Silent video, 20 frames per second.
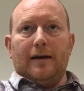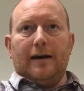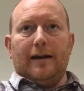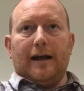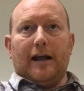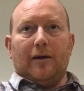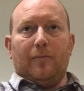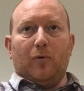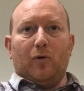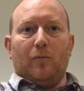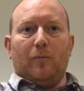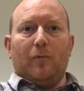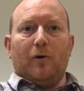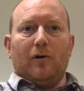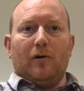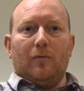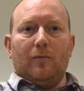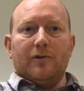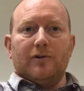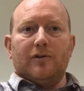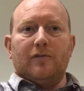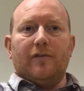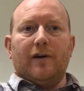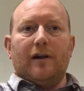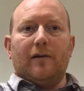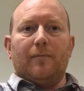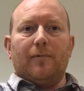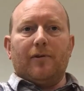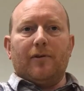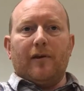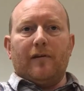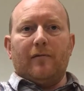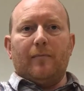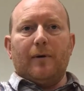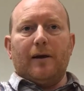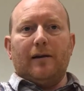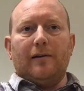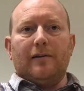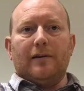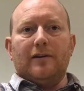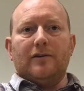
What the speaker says: an animal model which develops cerebellar